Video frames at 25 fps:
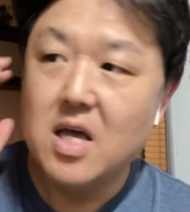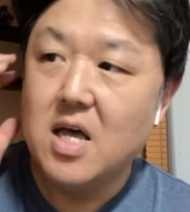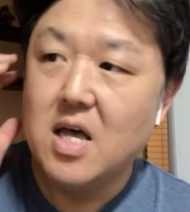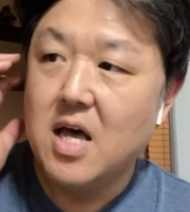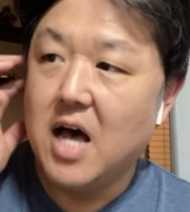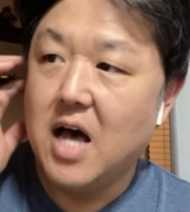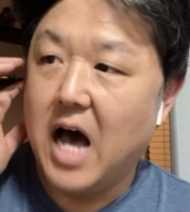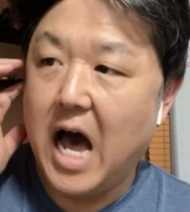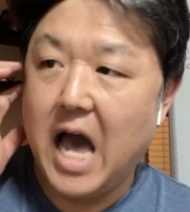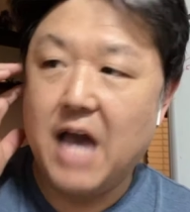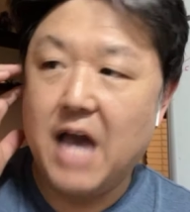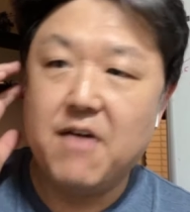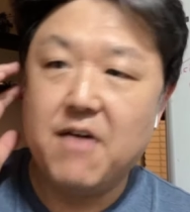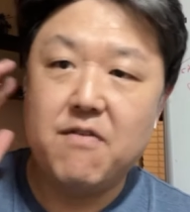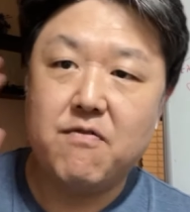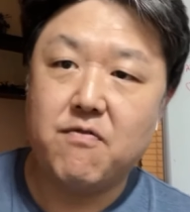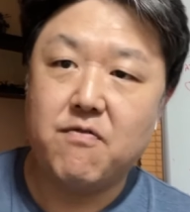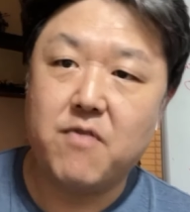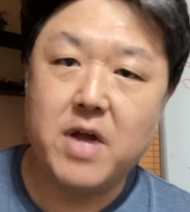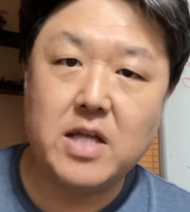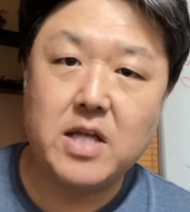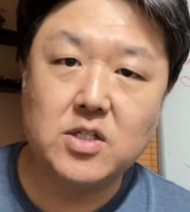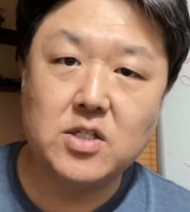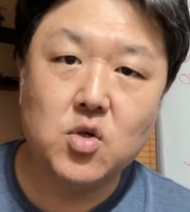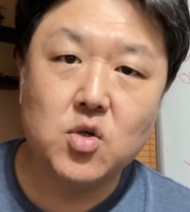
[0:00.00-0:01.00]
I have
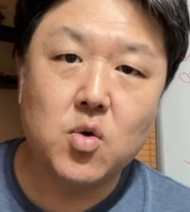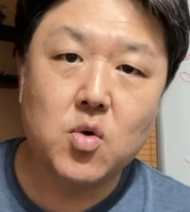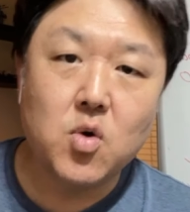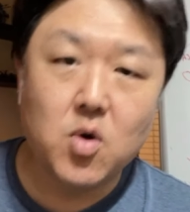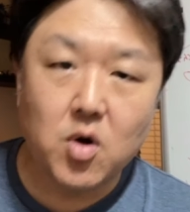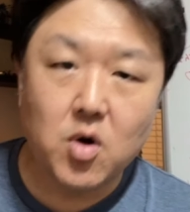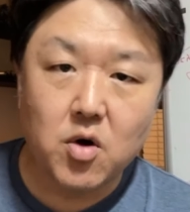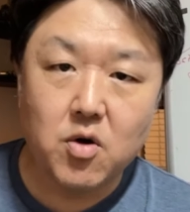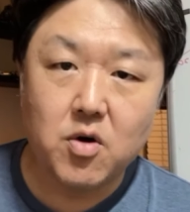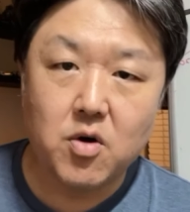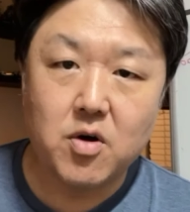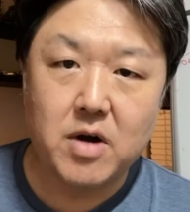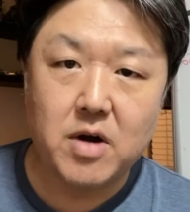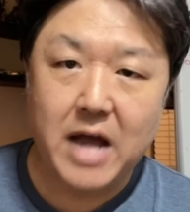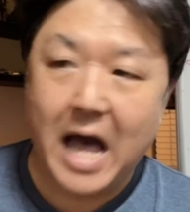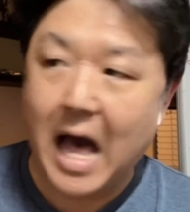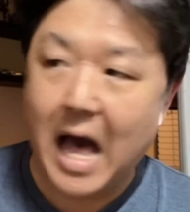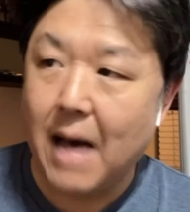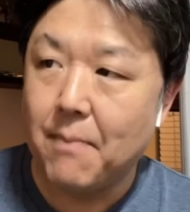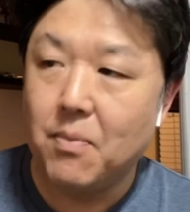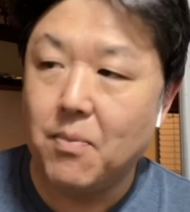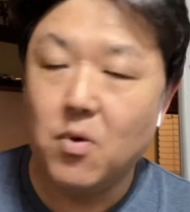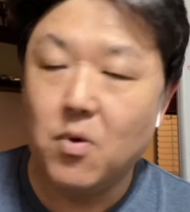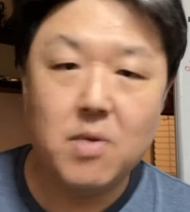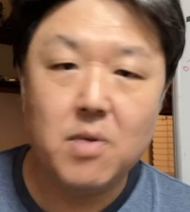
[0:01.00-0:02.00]
friends who are
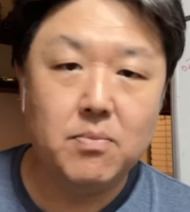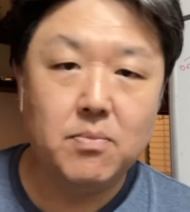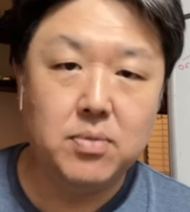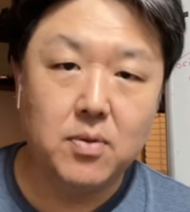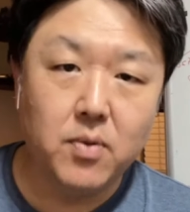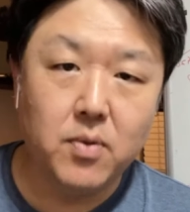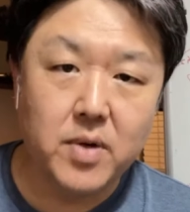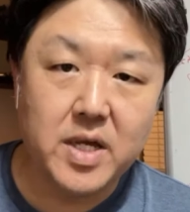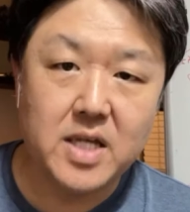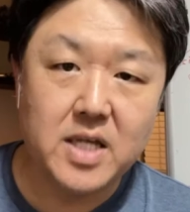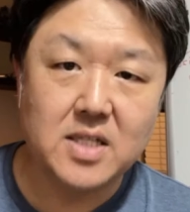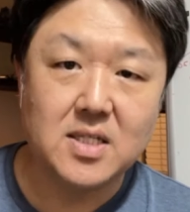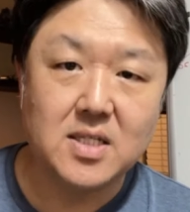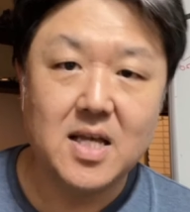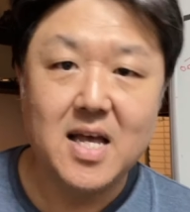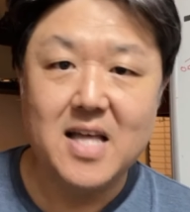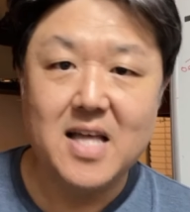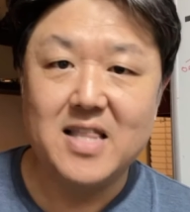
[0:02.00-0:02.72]
Apple employees.